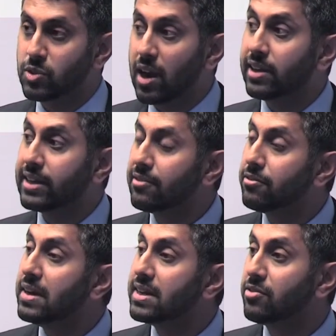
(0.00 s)
try and get
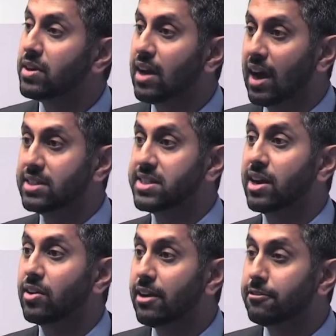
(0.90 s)
funding for an
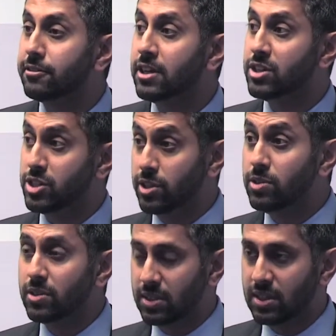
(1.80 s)
ICRF
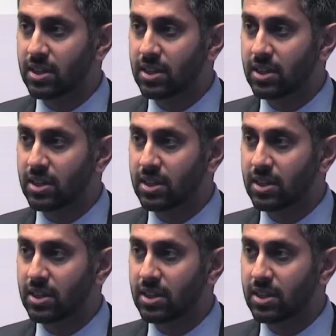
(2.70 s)
too.